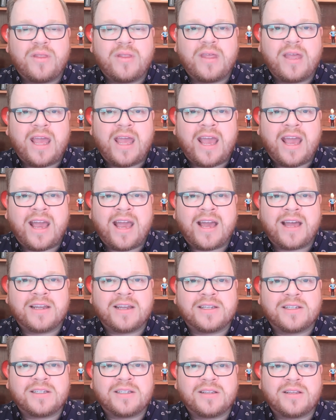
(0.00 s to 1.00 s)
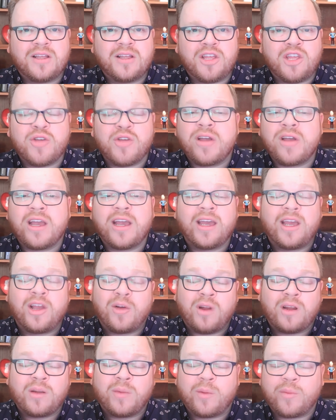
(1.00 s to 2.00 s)
And you can get
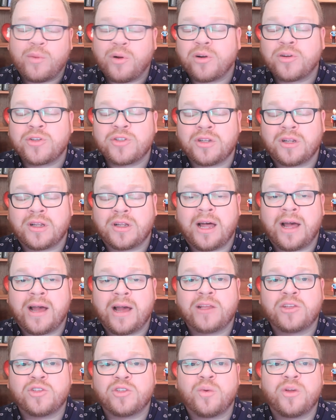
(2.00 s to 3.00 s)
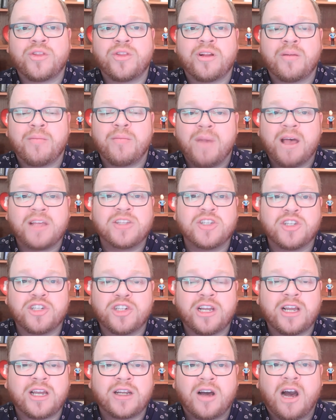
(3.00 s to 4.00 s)
incredibly personalized with your
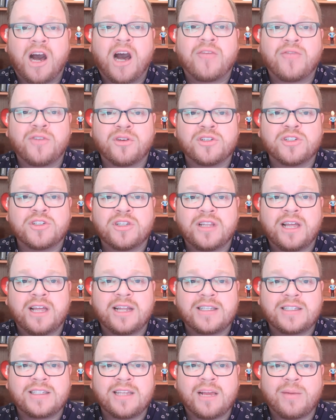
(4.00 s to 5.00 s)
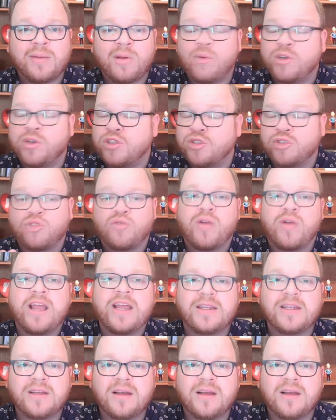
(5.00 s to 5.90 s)
messaging and offers to that segment, which is great.